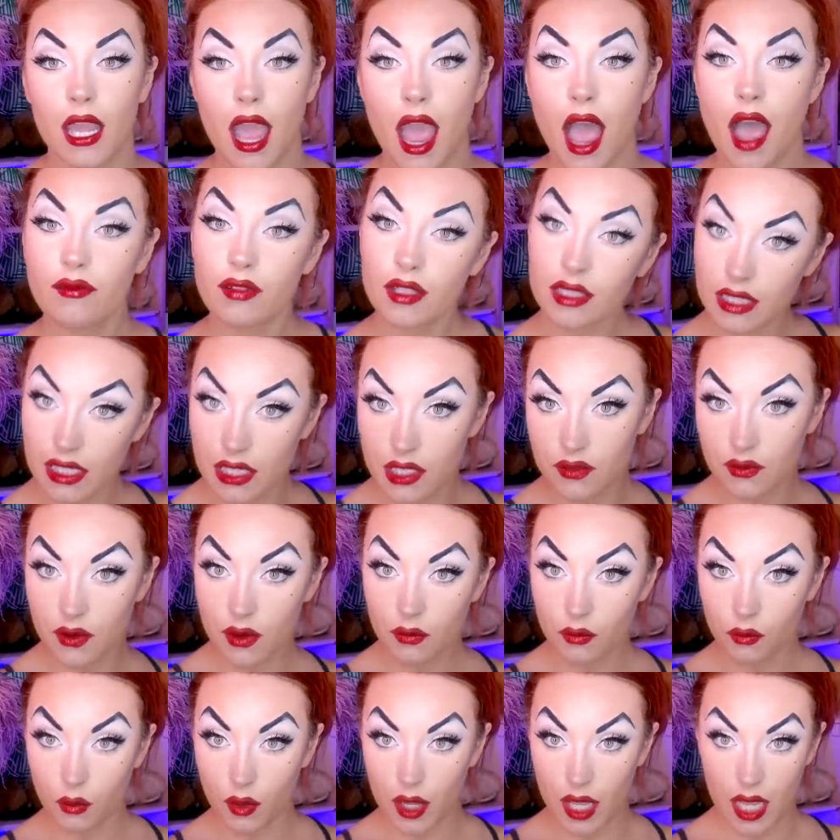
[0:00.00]
have a lace
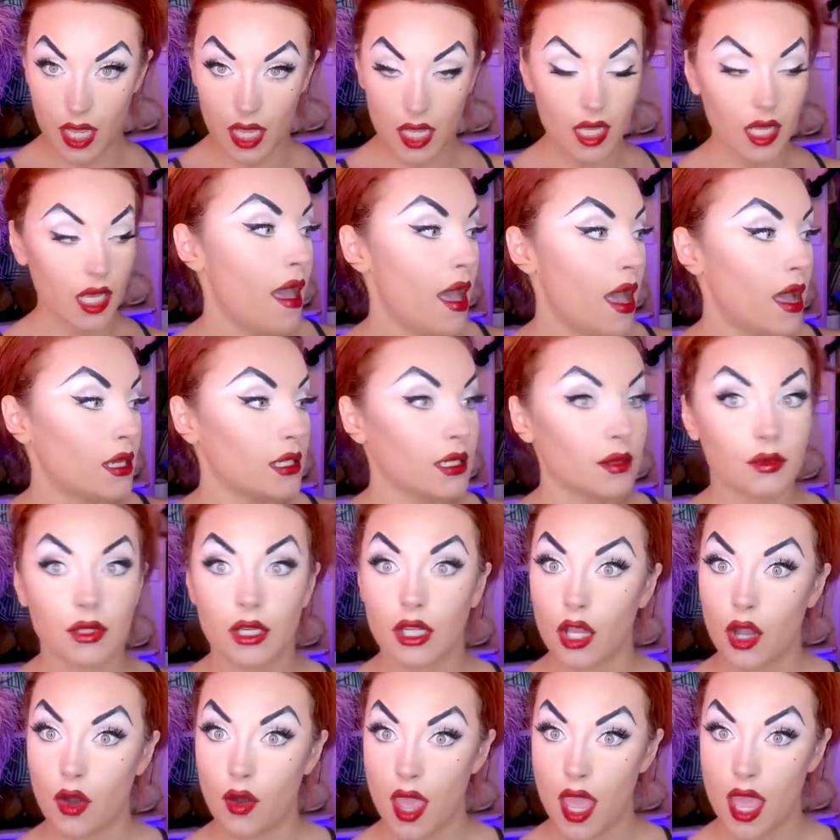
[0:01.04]
front wig, and I'm
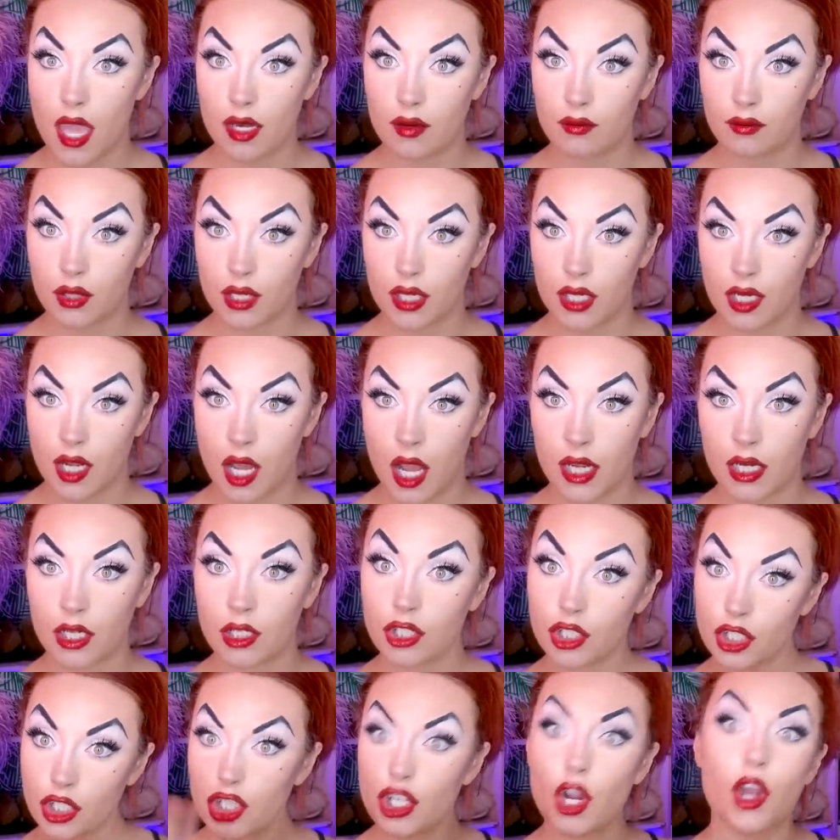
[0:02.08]
gonna go ahead and put it on
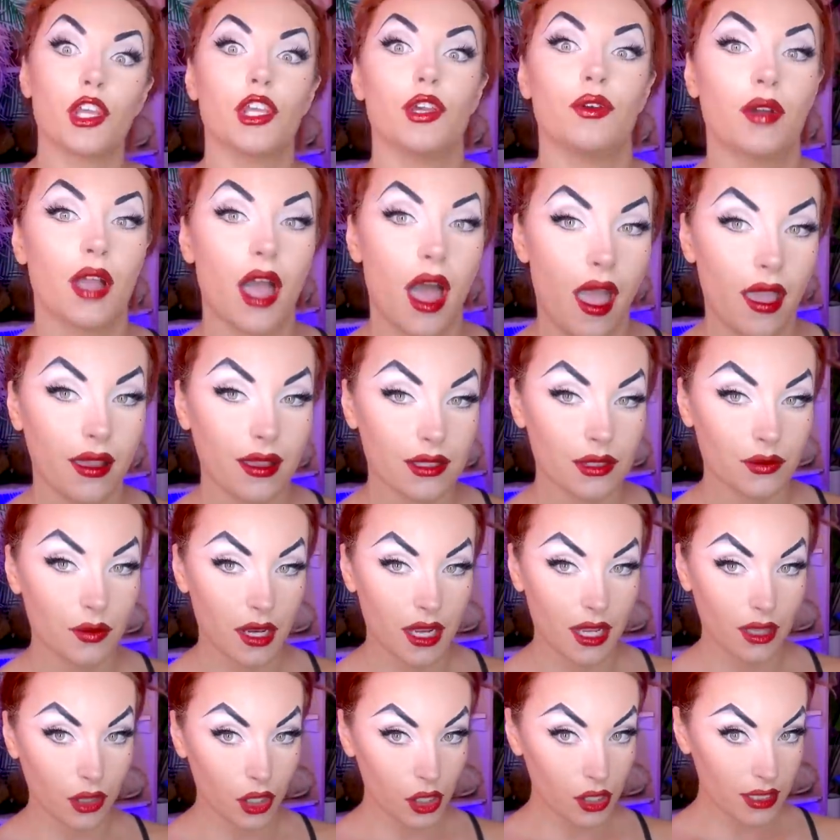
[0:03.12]
and show you guys
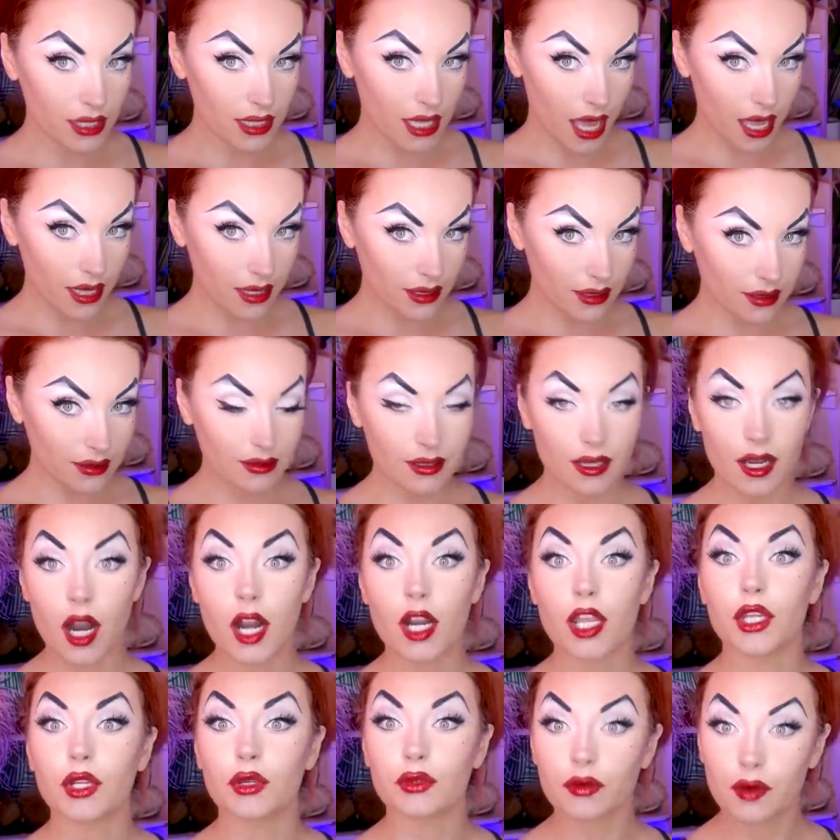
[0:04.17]
what it looks like.
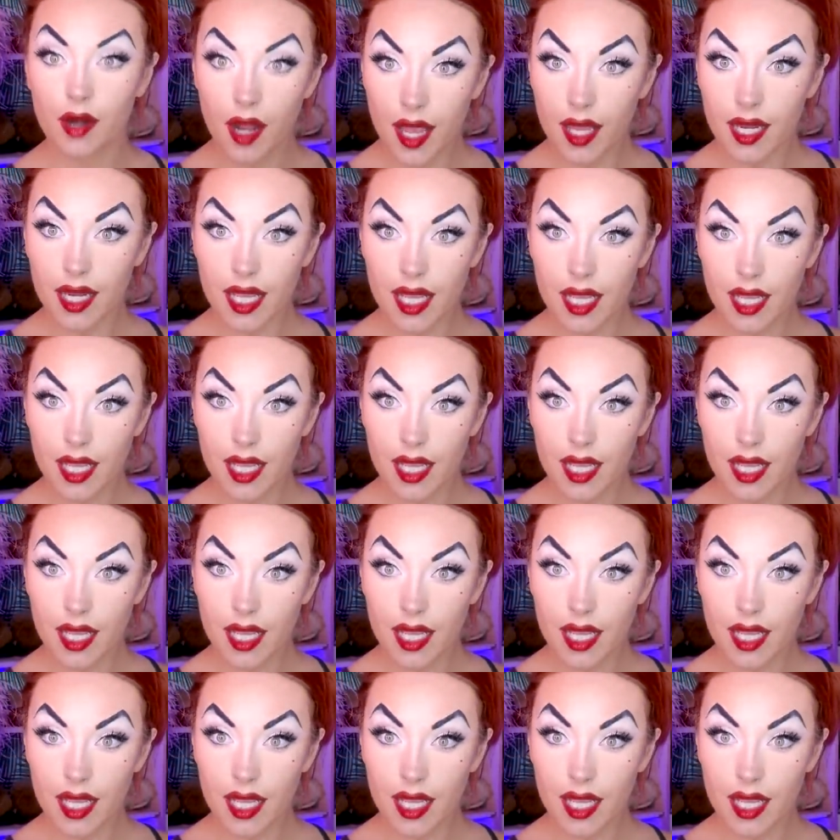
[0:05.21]
Are you ready?